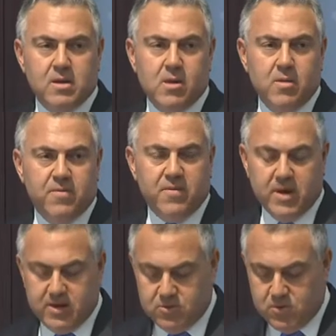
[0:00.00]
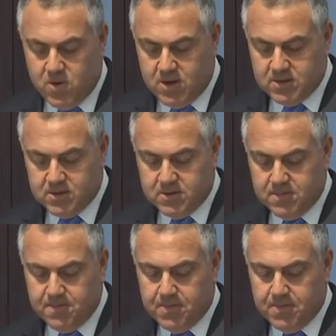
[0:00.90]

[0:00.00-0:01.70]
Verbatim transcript: the global financial crisis.